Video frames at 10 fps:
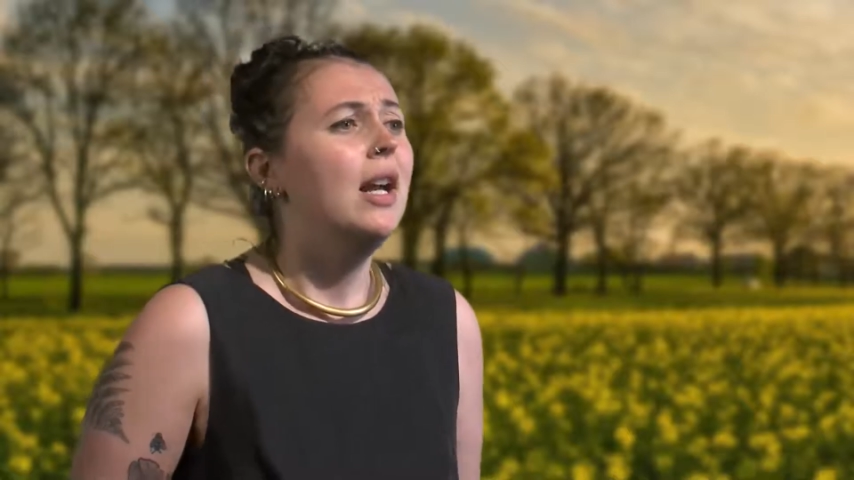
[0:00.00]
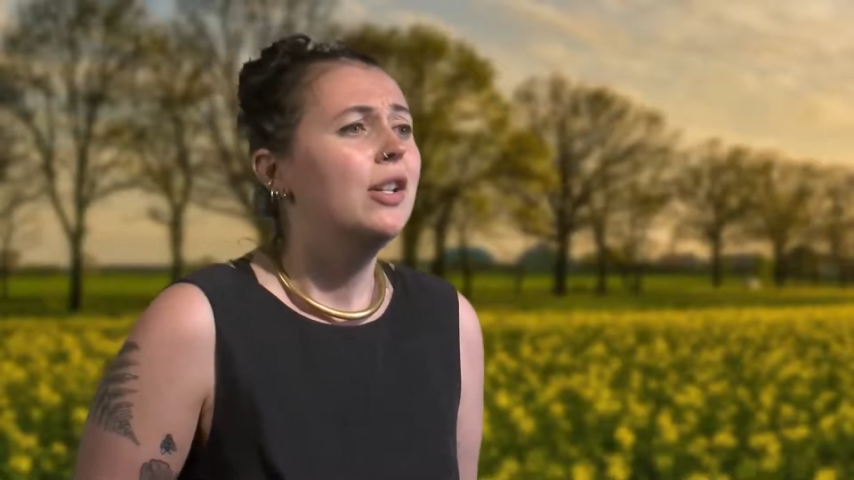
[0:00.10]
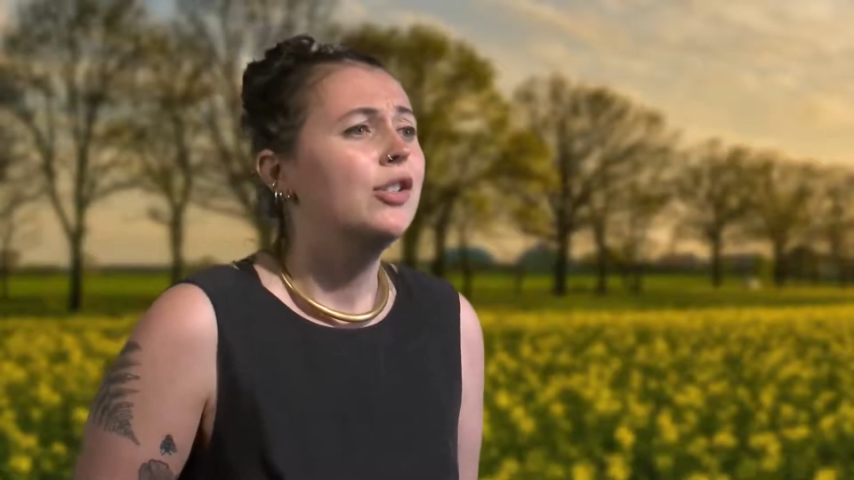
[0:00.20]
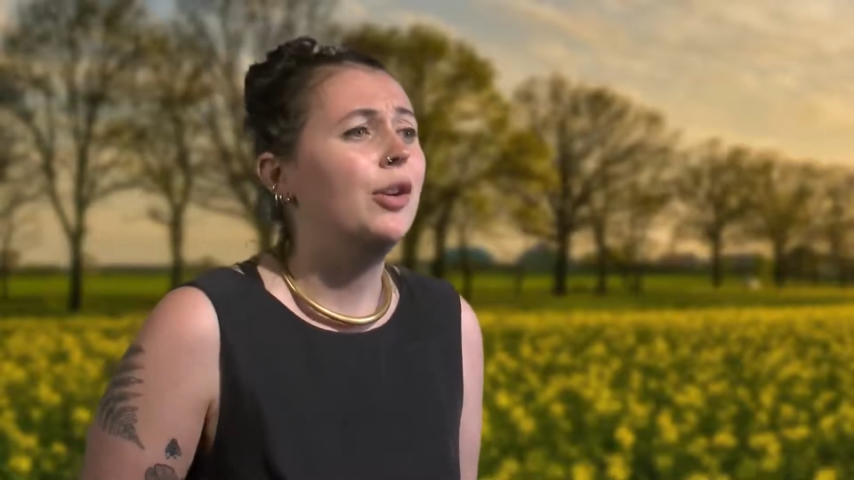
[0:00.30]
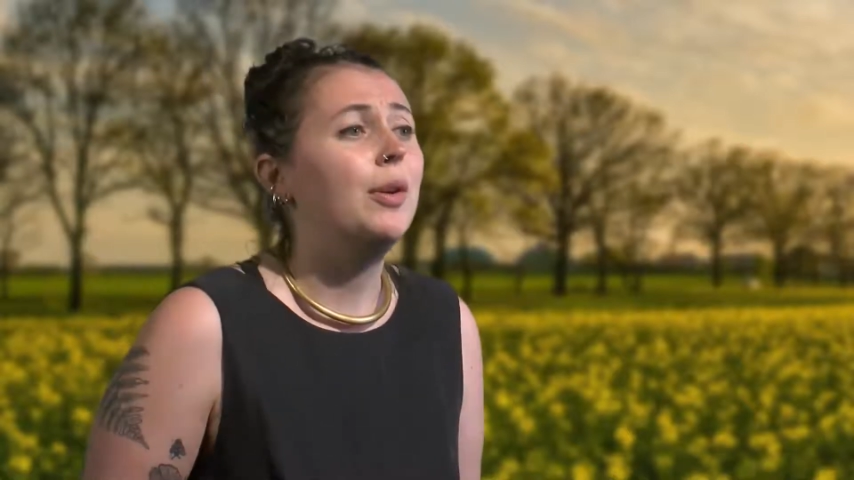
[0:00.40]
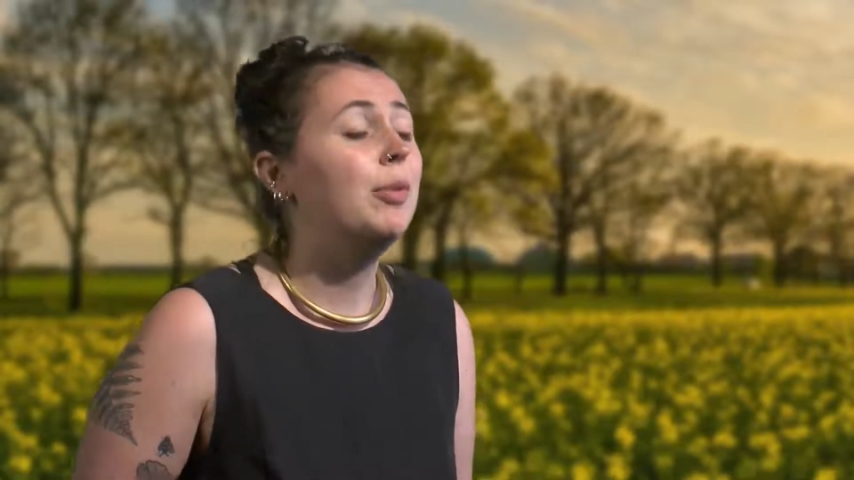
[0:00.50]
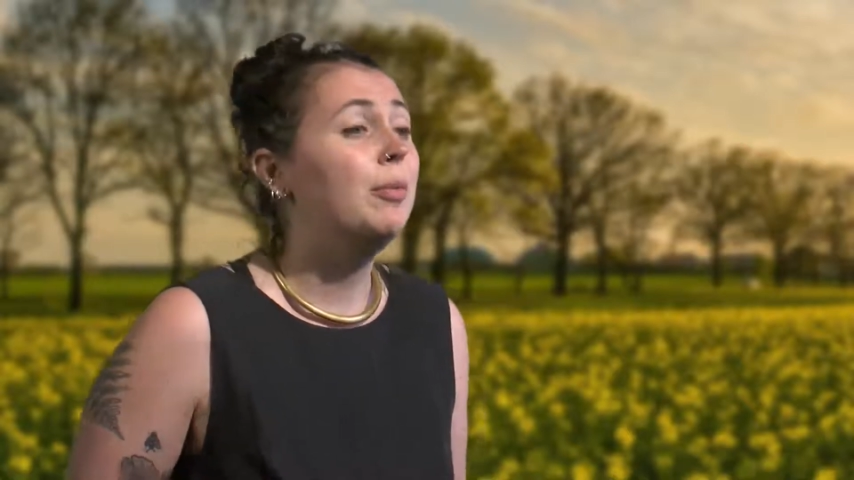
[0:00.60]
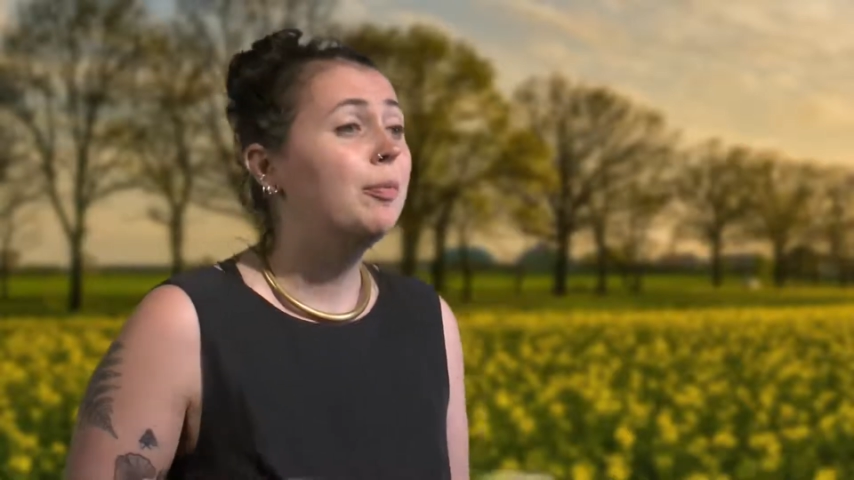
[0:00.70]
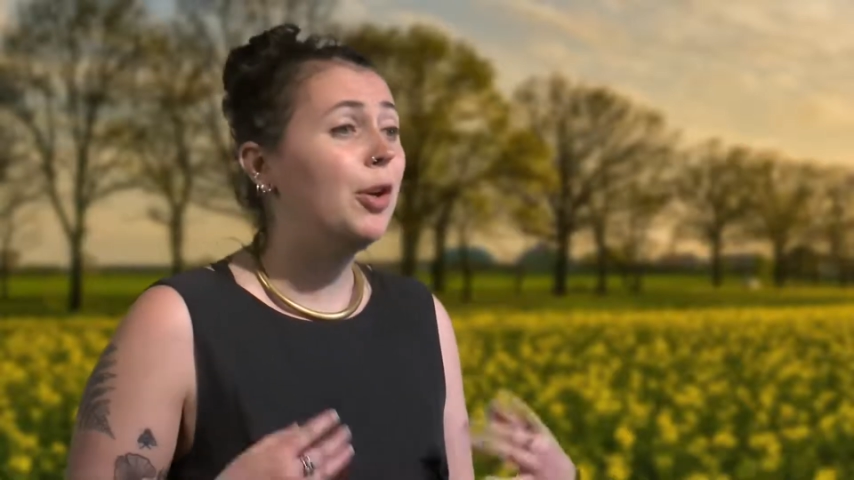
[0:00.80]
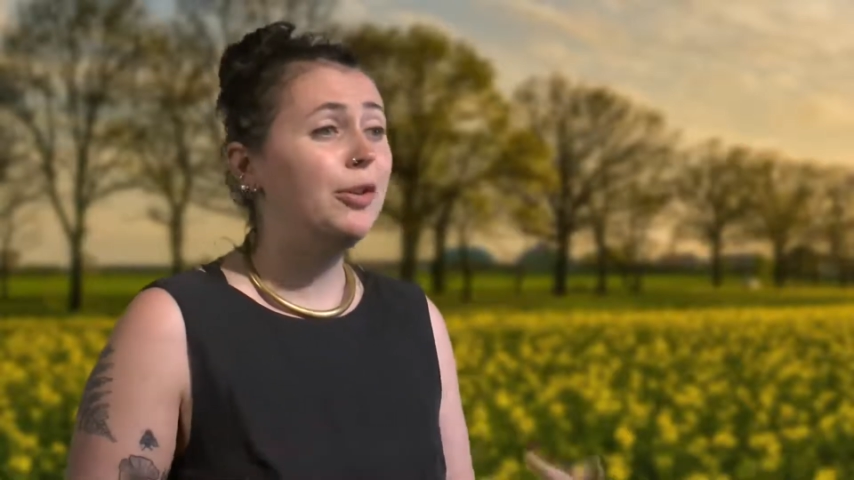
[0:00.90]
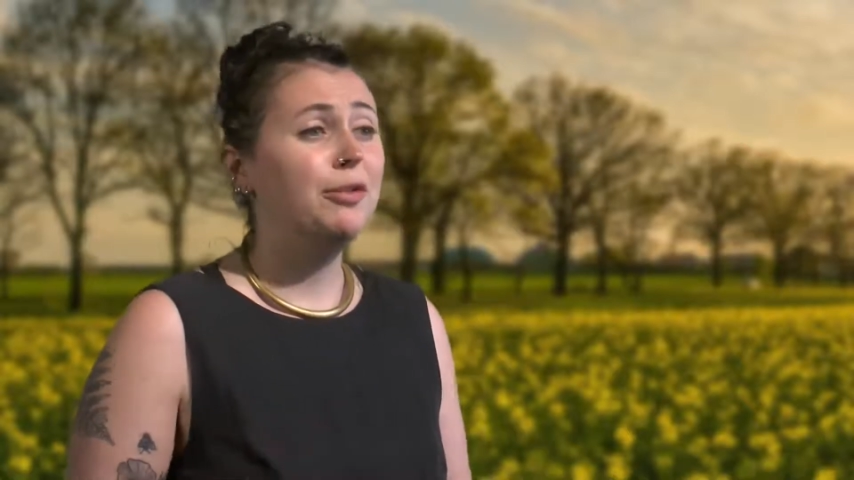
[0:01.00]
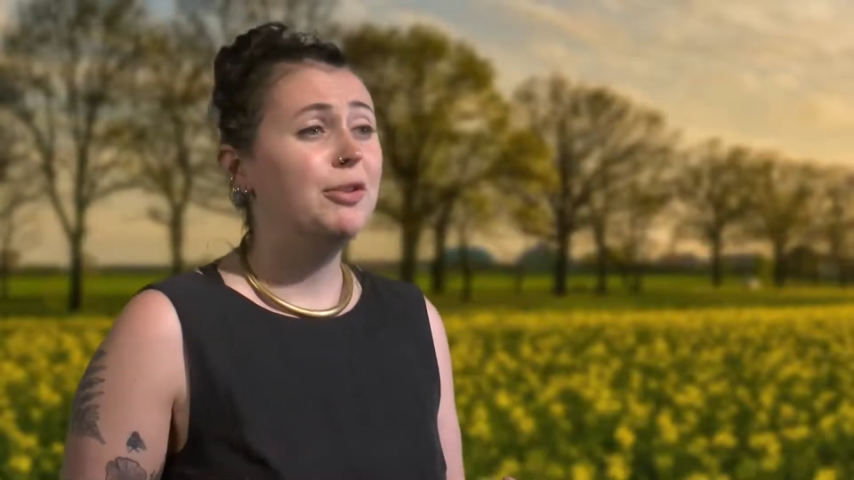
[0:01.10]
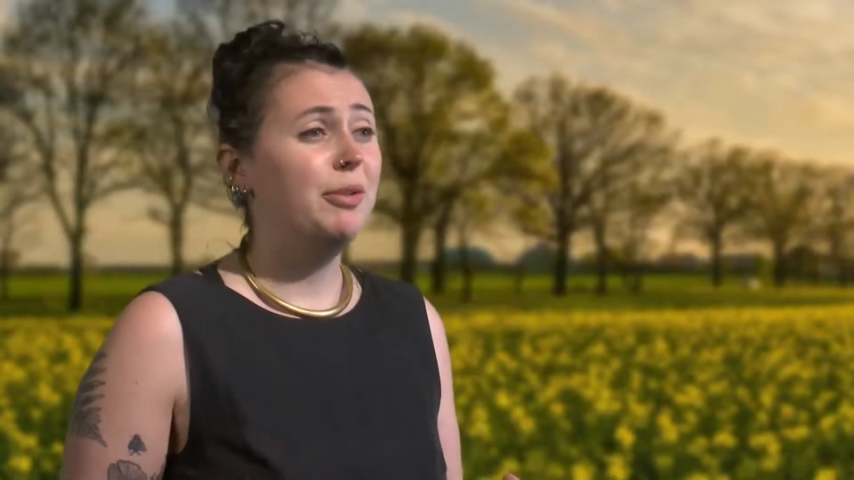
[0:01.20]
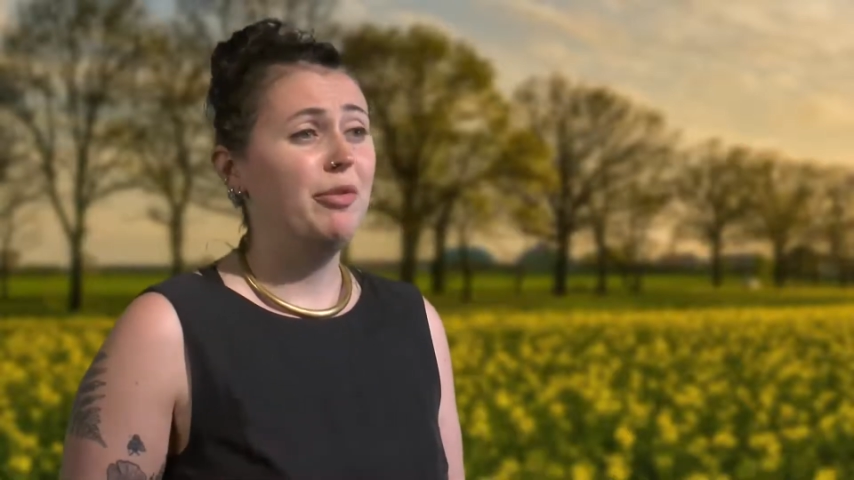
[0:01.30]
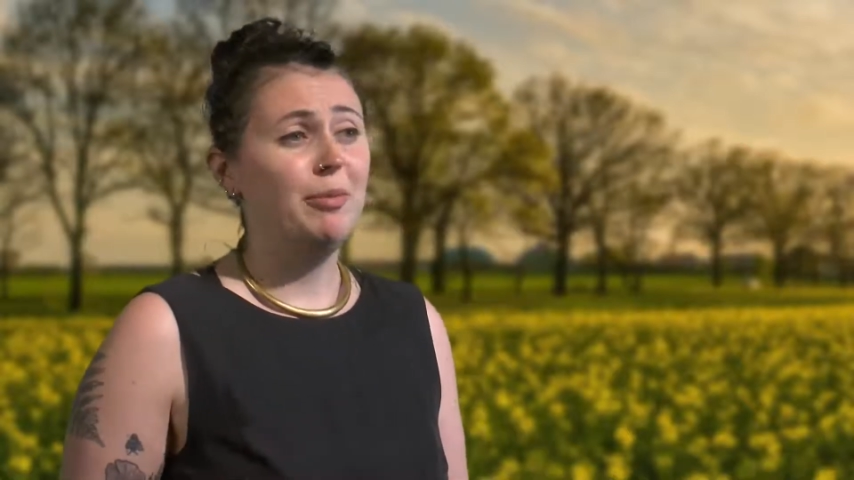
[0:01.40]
So I'm going to go through some of